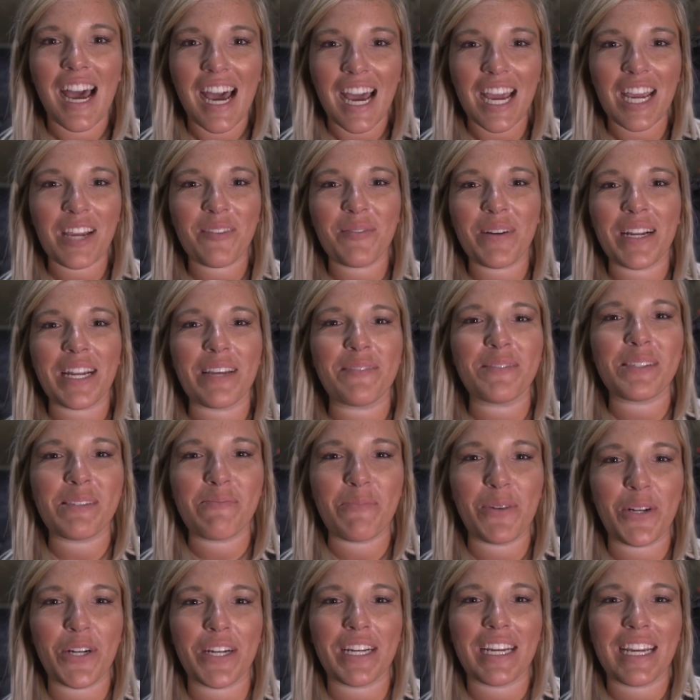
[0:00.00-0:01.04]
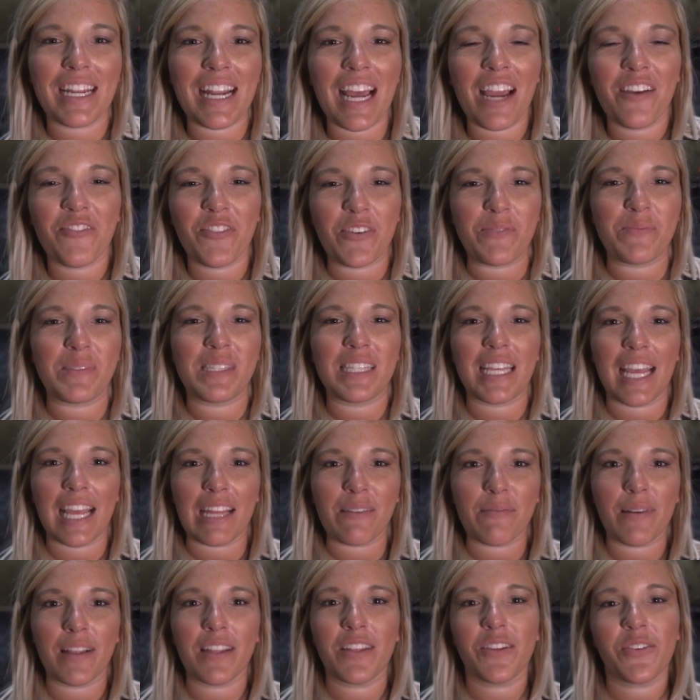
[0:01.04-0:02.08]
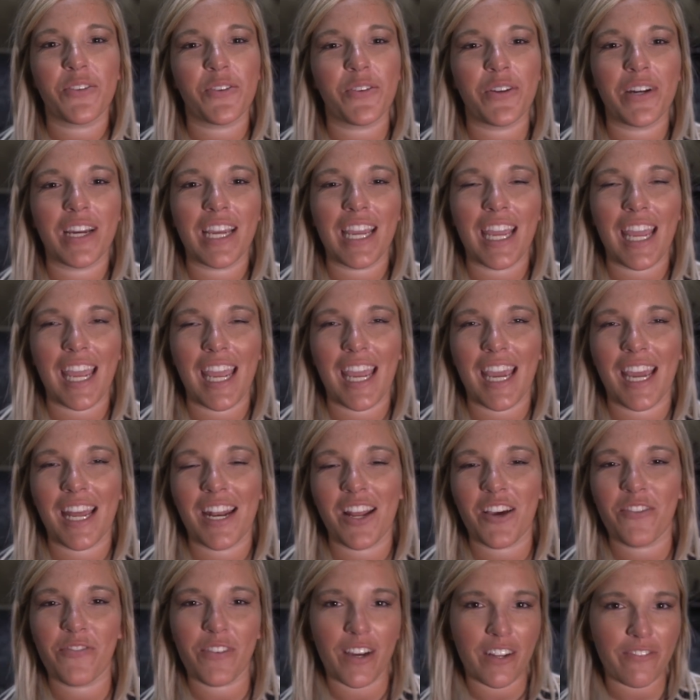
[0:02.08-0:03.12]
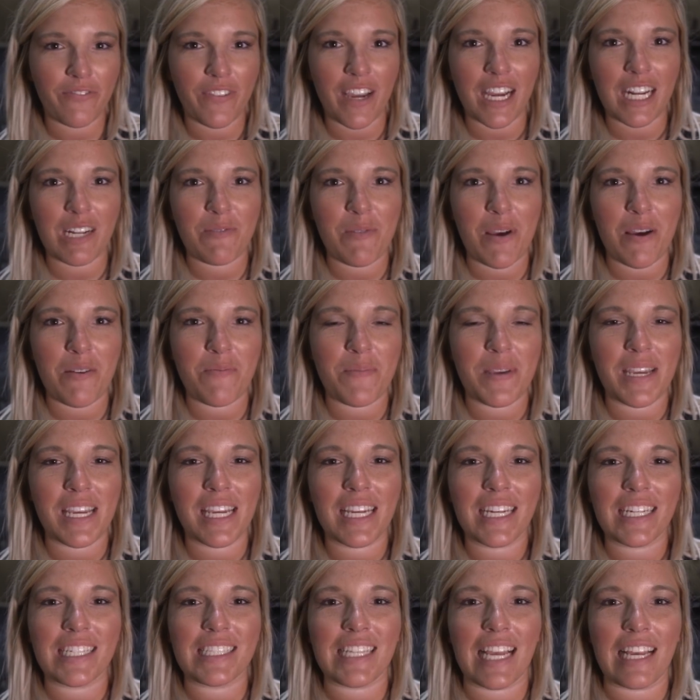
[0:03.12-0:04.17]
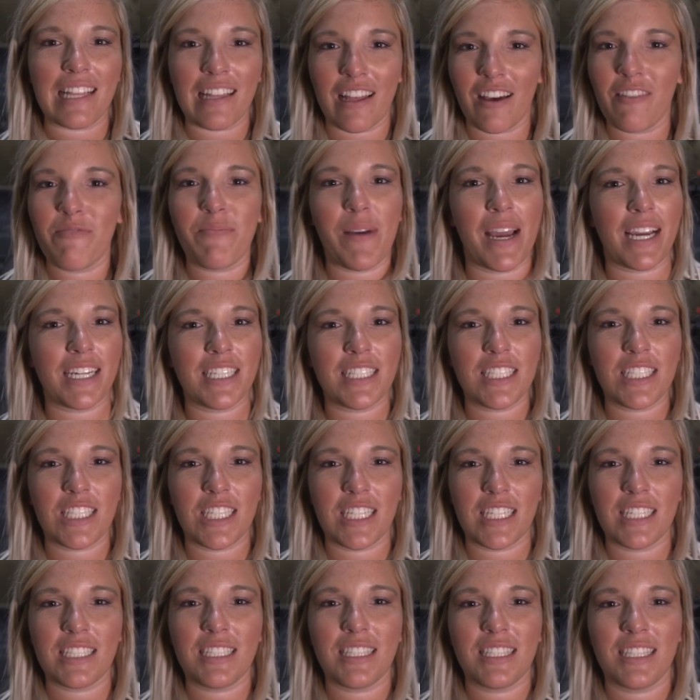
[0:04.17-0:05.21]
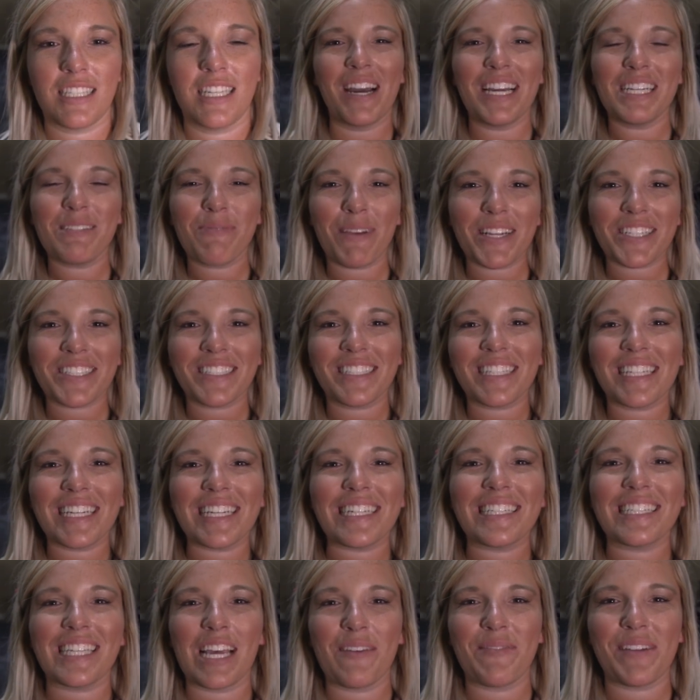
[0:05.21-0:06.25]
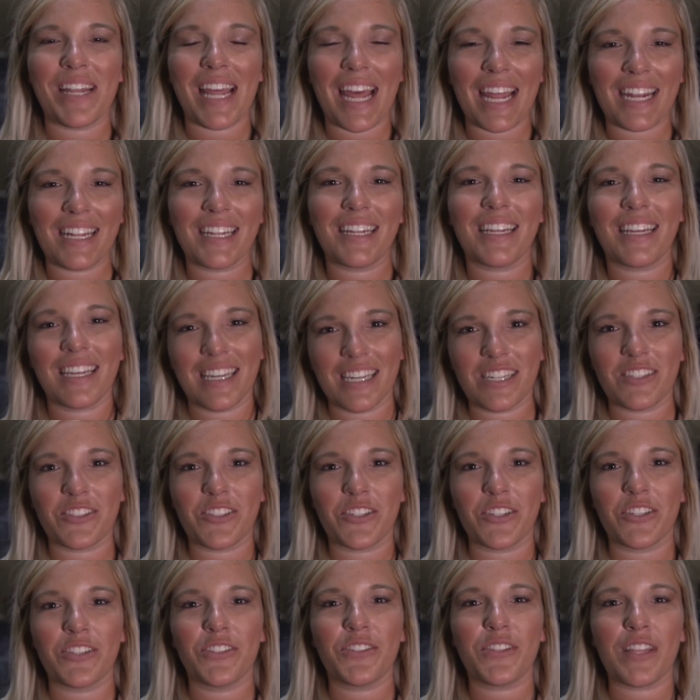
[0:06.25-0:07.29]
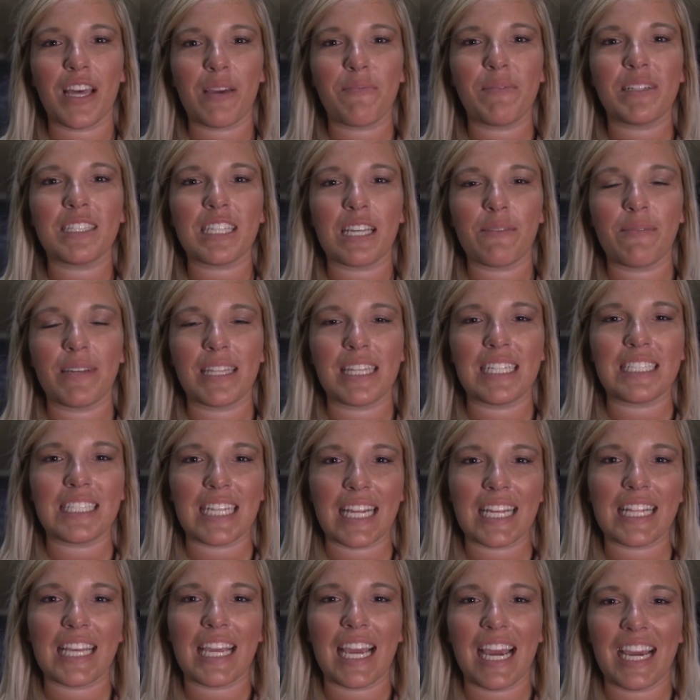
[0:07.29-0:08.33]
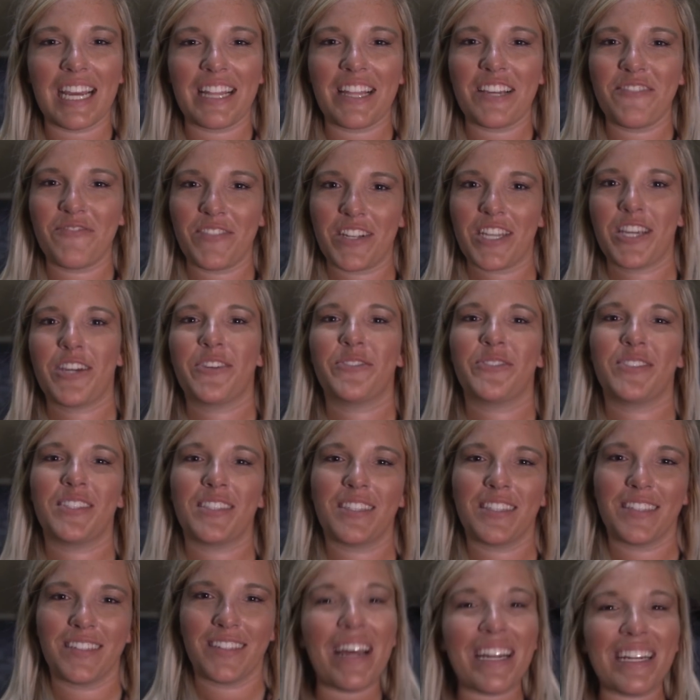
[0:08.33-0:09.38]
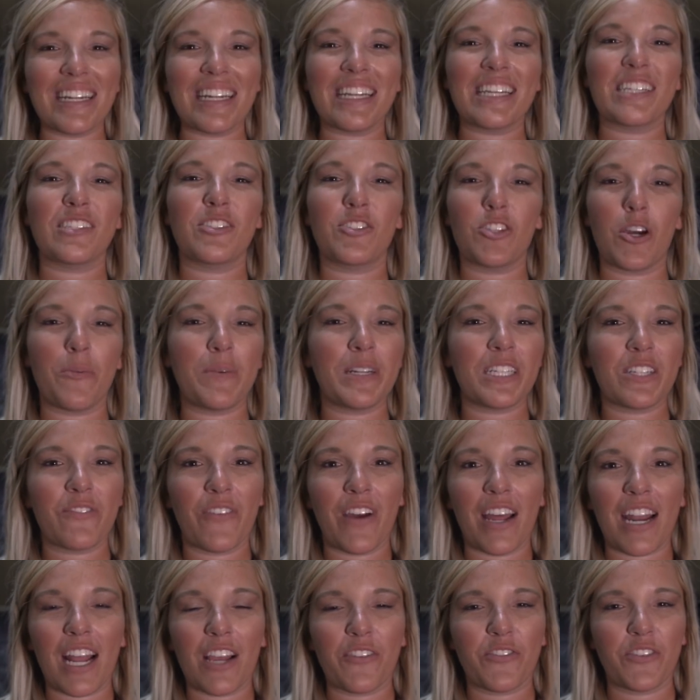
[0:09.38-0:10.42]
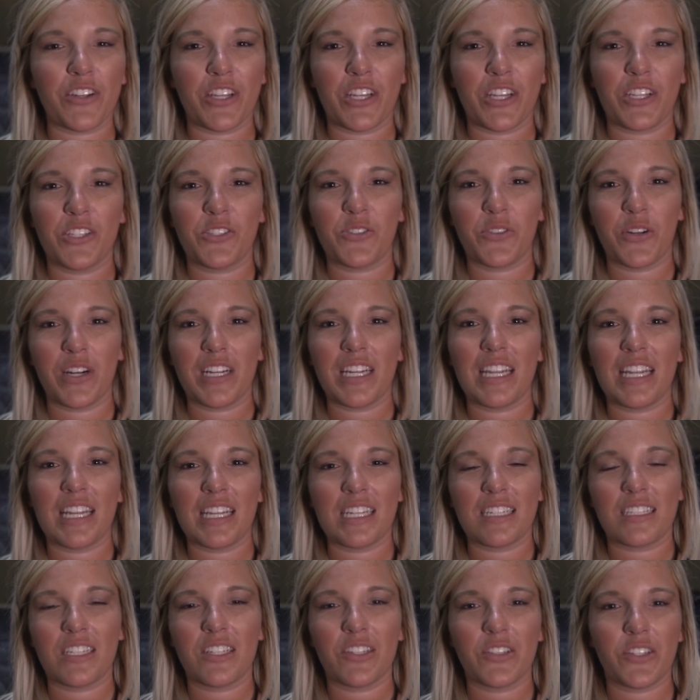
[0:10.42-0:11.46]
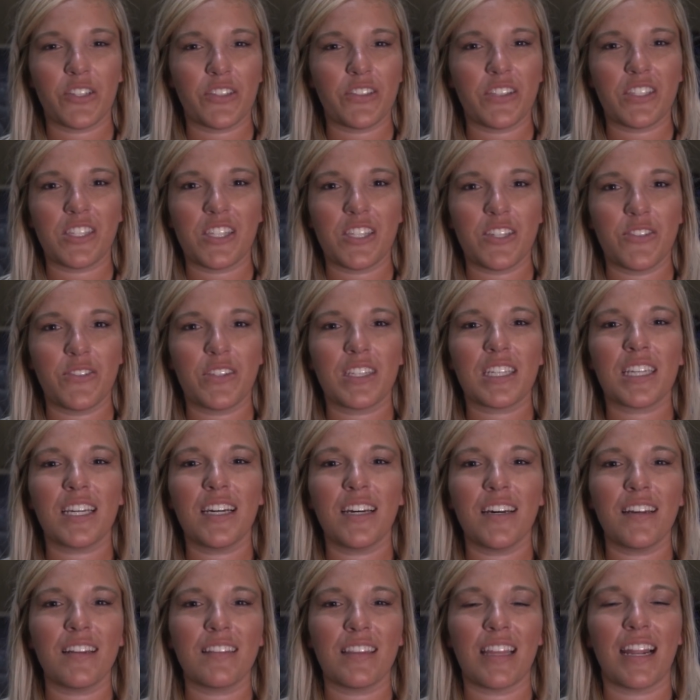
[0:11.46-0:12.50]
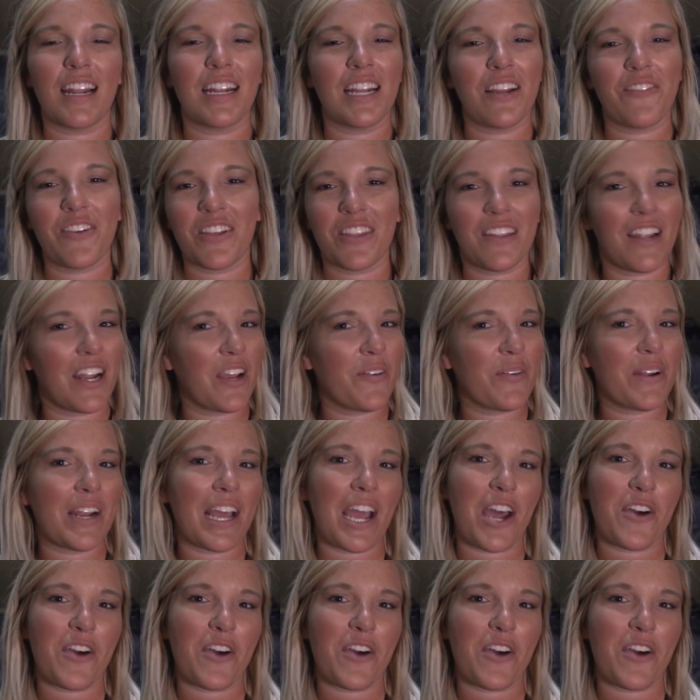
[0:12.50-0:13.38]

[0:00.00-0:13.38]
Hi, my name is Morgan. I'm from Salem, Illinois, and a fun fact about me is I love mac and cheese. My specialty is I'm an editing intern, so that means I make the daily highlight videos. Editing is so much fun. I really enjoy getting to learn this new skill that I never thought I would